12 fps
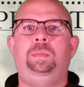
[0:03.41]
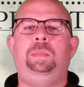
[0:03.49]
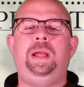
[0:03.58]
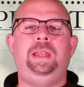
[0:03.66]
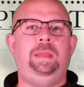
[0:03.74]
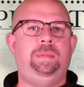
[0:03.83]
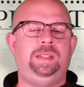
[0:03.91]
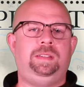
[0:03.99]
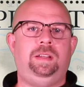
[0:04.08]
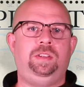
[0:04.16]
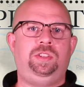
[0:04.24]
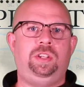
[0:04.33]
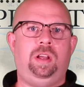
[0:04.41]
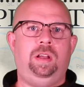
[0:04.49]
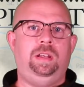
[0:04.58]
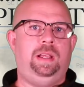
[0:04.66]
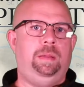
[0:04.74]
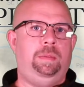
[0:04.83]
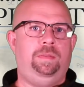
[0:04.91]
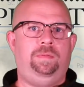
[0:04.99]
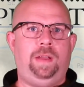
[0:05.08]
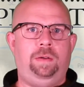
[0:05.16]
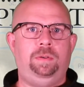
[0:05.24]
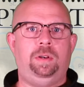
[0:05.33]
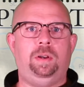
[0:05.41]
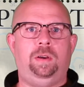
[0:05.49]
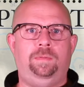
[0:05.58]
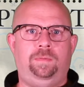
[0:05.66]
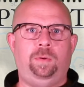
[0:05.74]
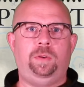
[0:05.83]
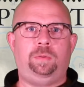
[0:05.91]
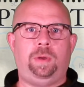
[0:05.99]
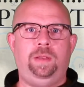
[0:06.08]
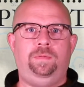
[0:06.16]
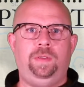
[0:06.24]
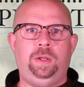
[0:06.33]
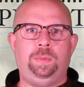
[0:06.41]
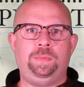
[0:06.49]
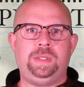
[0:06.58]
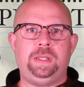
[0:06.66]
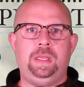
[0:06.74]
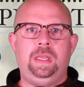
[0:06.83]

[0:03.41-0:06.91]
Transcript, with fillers: My name is Doug Shaw, and I am the founder of Forthright Films.